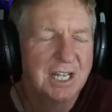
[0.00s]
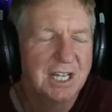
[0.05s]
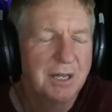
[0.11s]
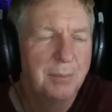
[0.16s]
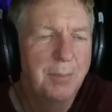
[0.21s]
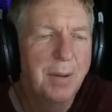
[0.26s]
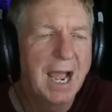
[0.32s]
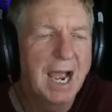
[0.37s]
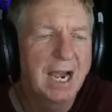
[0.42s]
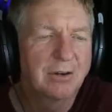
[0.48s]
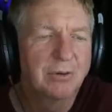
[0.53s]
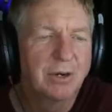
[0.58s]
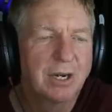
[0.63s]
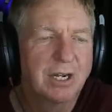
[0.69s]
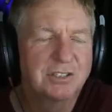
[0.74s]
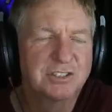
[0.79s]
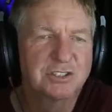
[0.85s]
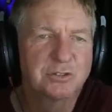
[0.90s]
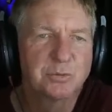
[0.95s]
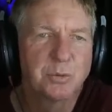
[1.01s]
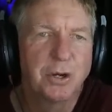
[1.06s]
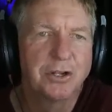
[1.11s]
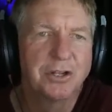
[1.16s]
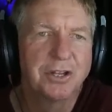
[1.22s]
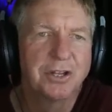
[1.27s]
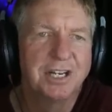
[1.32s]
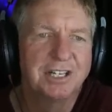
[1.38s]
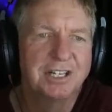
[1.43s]
Background
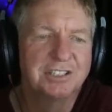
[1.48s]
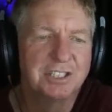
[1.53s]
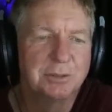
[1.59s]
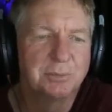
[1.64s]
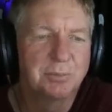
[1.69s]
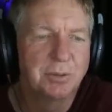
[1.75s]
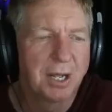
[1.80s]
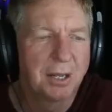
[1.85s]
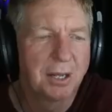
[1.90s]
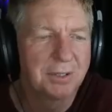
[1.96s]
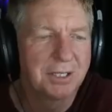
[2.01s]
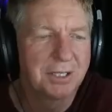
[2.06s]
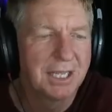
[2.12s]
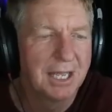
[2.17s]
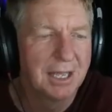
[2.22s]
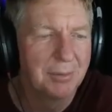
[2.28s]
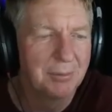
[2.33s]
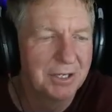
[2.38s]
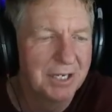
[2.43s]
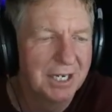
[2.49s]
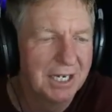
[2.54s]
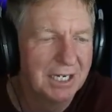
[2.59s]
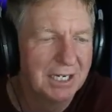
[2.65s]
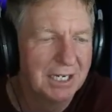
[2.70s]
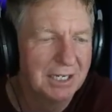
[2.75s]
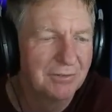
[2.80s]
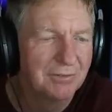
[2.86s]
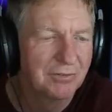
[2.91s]
swell energy, probably
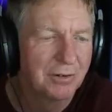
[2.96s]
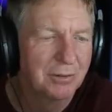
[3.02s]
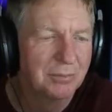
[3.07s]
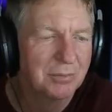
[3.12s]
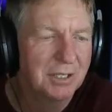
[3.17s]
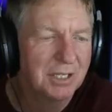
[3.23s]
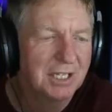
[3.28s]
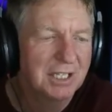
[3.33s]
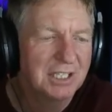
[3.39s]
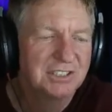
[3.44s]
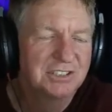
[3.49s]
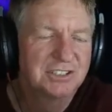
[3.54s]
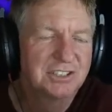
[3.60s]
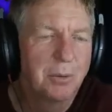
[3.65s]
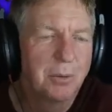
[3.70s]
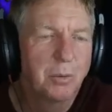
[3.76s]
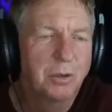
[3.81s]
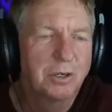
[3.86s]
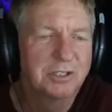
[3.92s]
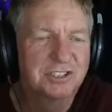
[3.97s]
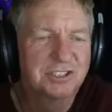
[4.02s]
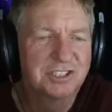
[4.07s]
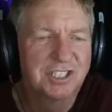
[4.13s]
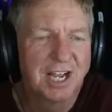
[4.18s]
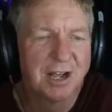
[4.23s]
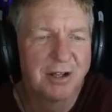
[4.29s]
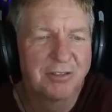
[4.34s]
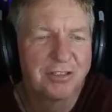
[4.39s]
emanating from somewhere
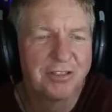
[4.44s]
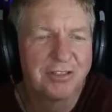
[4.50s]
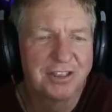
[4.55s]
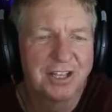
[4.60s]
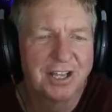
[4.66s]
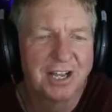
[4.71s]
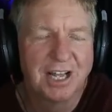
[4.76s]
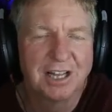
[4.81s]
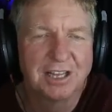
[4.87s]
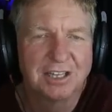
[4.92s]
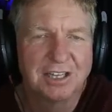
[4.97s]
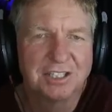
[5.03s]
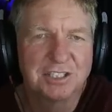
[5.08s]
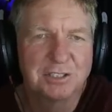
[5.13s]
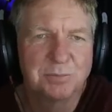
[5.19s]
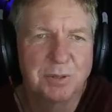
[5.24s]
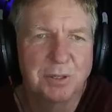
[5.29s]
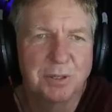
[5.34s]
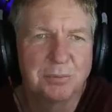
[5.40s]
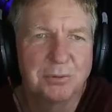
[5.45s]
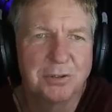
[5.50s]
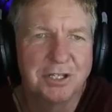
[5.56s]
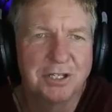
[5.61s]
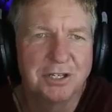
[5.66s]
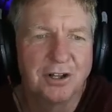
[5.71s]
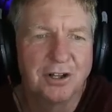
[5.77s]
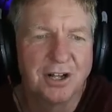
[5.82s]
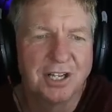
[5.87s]
south of the islands, but
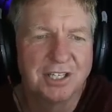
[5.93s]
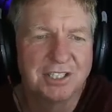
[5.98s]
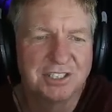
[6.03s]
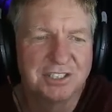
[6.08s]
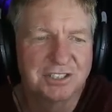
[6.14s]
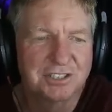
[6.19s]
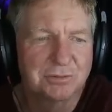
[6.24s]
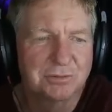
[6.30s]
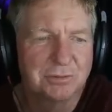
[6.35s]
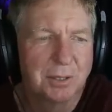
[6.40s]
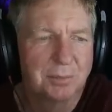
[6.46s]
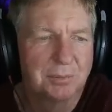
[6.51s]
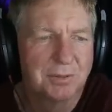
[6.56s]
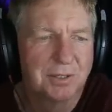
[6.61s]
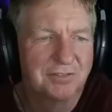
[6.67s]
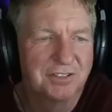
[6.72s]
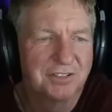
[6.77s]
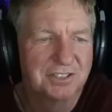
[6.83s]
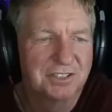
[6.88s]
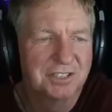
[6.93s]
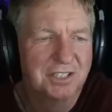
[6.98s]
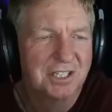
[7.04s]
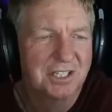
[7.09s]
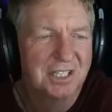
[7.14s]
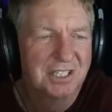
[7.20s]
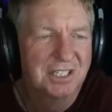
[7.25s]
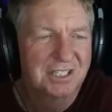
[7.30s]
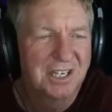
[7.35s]
pretty nondescript. If it's
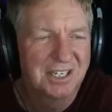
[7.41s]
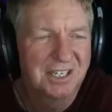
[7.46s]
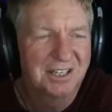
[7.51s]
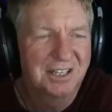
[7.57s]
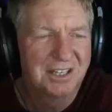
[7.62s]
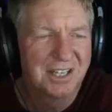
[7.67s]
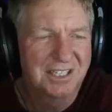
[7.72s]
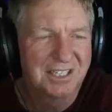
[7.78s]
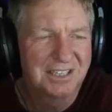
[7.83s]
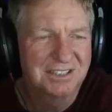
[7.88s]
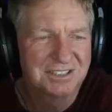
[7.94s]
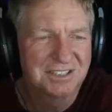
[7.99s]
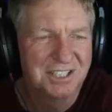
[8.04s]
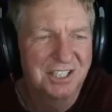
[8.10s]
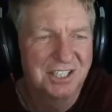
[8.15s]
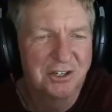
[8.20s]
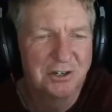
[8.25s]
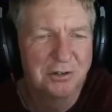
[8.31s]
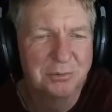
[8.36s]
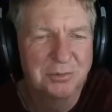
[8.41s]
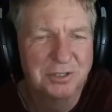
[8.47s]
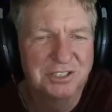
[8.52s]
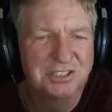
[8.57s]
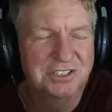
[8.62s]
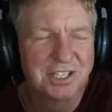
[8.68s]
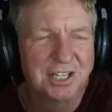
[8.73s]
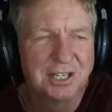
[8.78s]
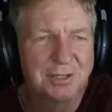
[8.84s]
kind of like this hit or
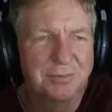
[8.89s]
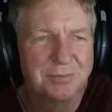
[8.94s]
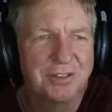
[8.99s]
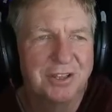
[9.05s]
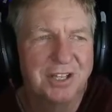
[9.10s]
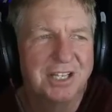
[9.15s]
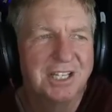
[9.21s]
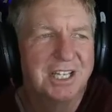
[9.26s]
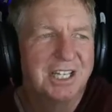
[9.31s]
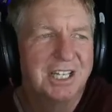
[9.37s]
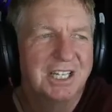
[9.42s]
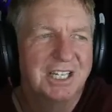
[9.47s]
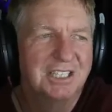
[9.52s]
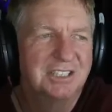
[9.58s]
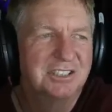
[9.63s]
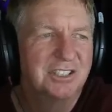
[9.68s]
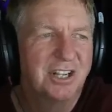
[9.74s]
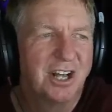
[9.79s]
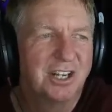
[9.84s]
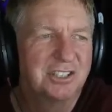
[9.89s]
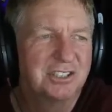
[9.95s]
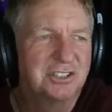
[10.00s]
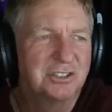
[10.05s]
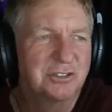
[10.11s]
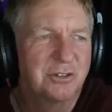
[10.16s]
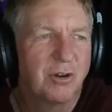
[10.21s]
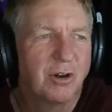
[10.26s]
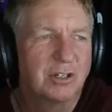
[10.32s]
miss type thing, it's not a
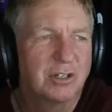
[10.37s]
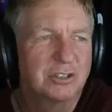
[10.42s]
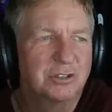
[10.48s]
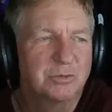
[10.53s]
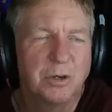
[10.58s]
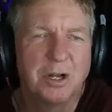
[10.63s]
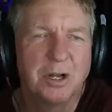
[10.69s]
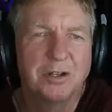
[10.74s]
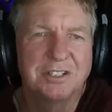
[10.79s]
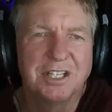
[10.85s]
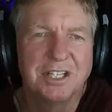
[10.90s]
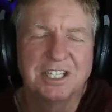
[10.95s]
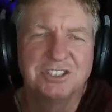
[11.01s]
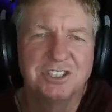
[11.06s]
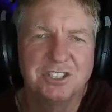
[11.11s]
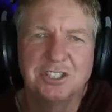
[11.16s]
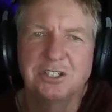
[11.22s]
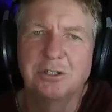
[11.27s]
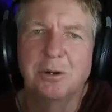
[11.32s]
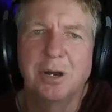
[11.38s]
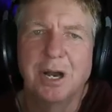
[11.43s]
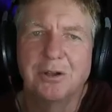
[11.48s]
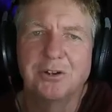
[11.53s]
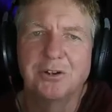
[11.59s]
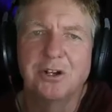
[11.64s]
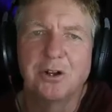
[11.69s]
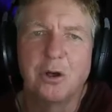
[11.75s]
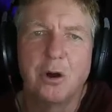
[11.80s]
strong swell. Yes, you go
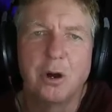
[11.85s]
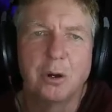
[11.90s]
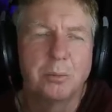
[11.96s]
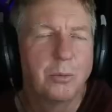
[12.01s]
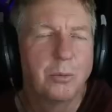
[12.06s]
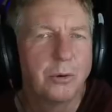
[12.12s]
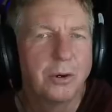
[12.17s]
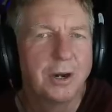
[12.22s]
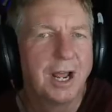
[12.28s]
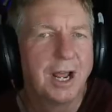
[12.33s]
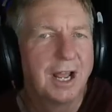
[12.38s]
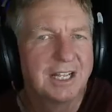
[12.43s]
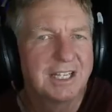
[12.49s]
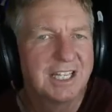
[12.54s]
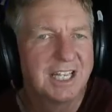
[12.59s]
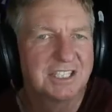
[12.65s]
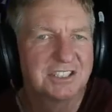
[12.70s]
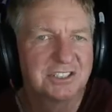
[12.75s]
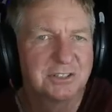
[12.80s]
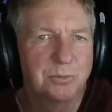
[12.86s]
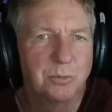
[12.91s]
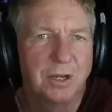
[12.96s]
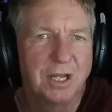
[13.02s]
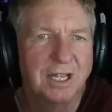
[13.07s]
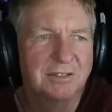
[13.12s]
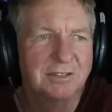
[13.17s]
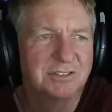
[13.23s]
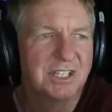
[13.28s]
out on a longboard, catch some
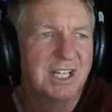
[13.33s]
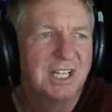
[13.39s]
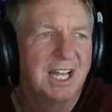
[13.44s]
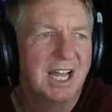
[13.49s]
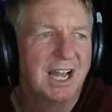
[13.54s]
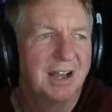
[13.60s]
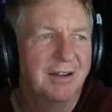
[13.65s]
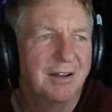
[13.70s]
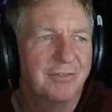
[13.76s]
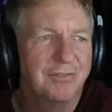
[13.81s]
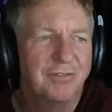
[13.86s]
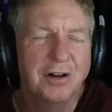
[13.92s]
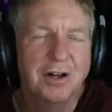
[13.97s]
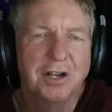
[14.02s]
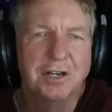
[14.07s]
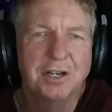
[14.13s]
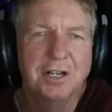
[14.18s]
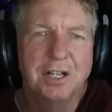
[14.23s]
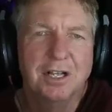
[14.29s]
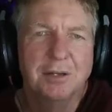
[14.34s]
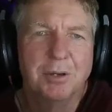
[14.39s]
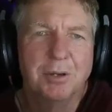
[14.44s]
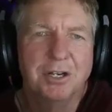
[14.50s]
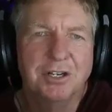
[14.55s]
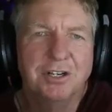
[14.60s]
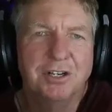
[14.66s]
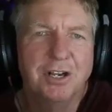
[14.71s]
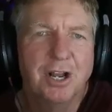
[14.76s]
waves, have fun,
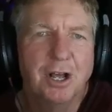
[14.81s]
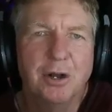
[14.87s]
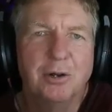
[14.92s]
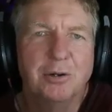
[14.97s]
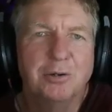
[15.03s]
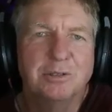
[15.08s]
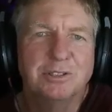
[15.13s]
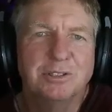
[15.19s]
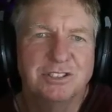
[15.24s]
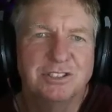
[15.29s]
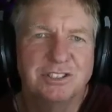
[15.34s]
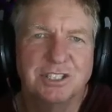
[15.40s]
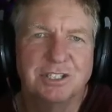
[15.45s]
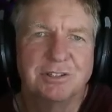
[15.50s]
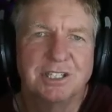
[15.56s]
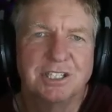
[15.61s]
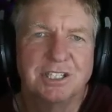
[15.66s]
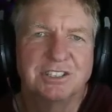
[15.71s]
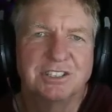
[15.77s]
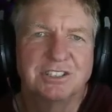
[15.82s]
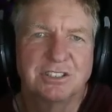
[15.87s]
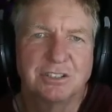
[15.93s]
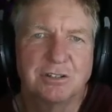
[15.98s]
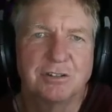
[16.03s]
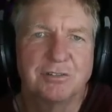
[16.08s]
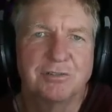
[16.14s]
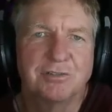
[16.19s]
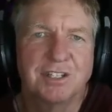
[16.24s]
but no serious
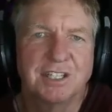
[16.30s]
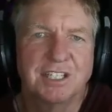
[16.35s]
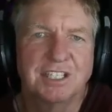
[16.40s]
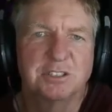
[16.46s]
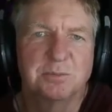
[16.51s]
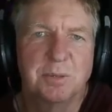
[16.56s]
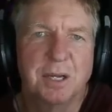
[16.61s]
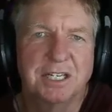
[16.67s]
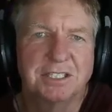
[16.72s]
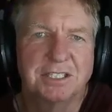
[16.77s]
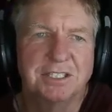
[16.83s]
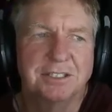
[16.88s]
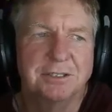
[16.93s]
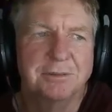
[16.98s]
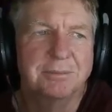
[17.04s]
surf expected.